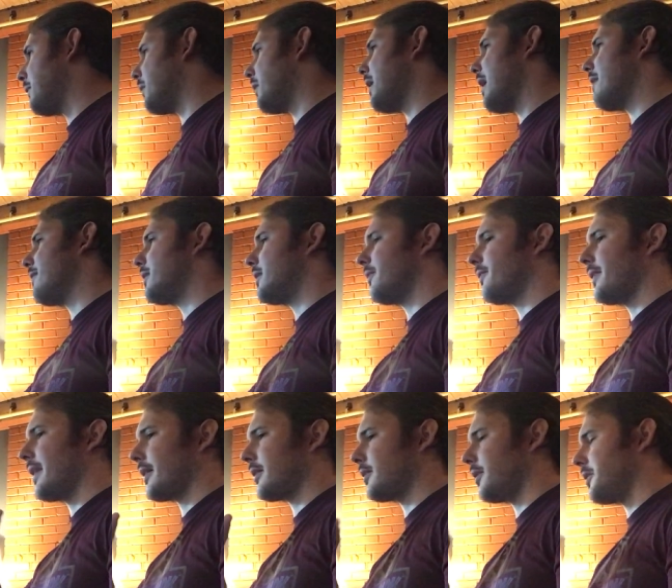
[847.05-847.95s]
it will have an
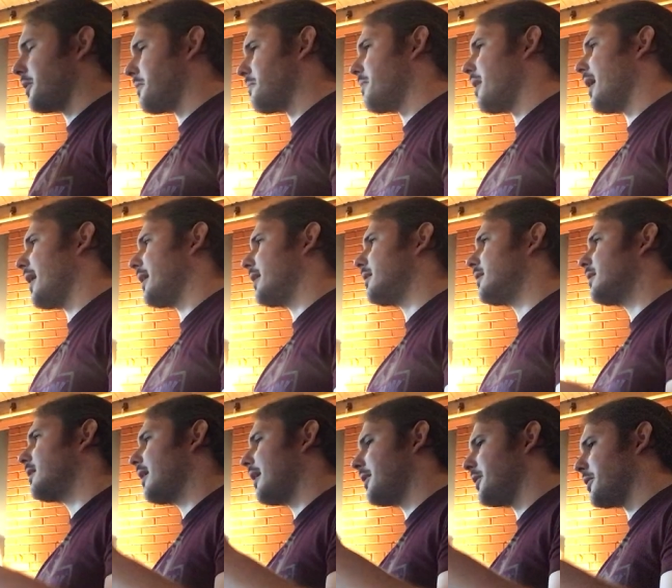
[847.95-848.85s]
effect on your
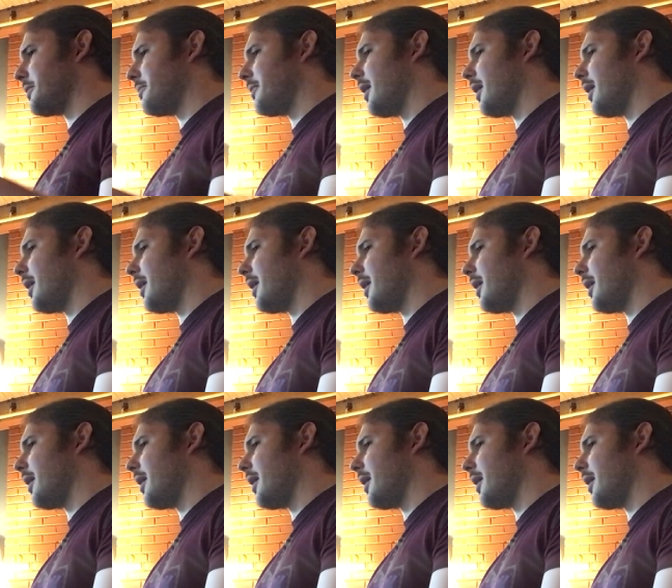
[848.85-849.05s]
mind and your